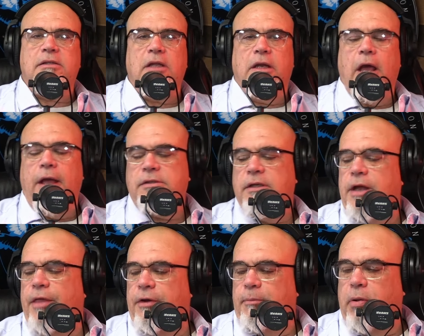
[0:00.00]
is an, is
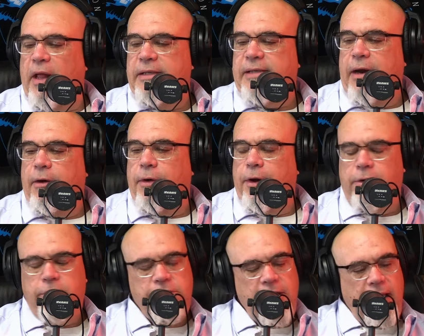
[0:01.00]
another place I don't
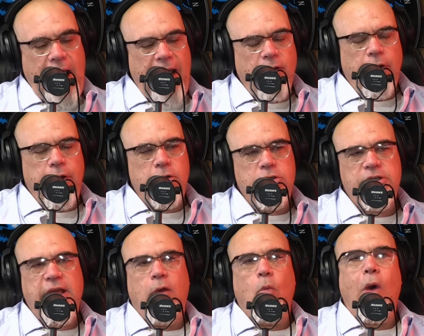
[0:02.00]
understand. I don't
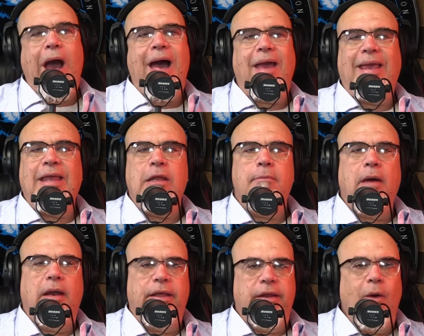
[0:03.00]
understand why
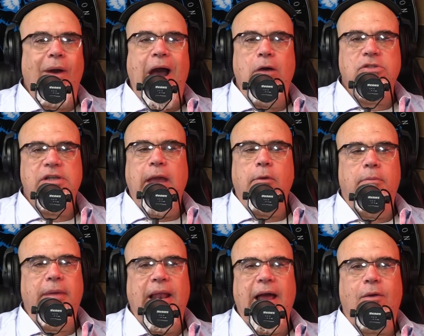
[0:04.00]
anybody in Ohio State
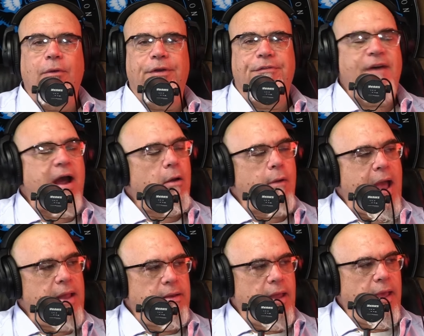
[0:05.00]
would be like wanting to fire
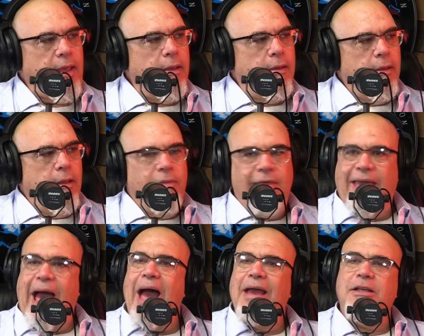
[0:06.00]
Ryan Day. The
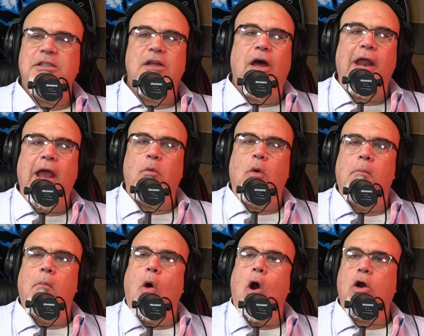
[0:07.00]
guy has done a
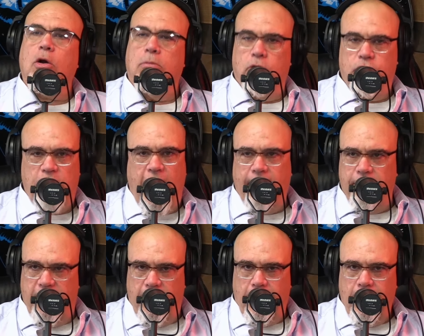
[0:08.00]
remarkable job
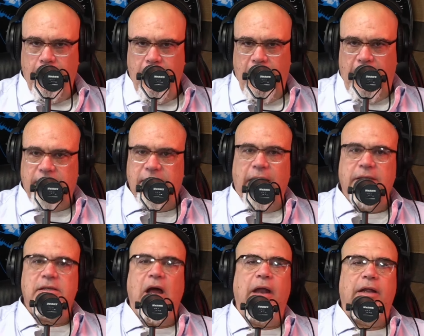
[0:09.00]
there. He's
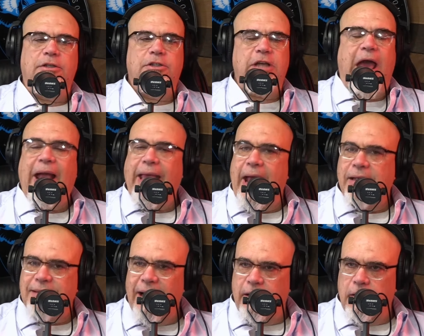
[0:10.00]
he's not a
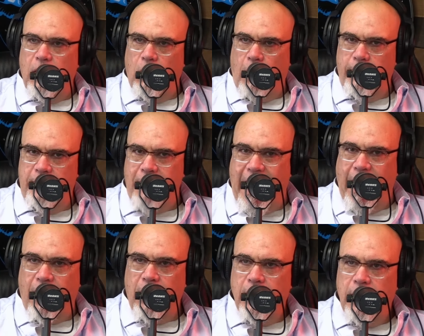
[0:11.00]
jackass like Urban
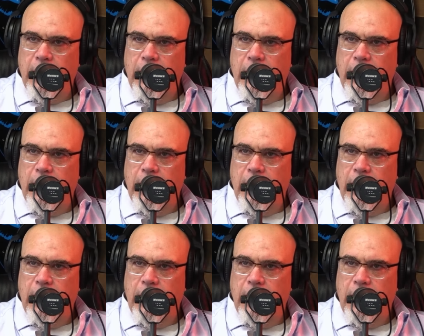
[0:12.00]
Meyer.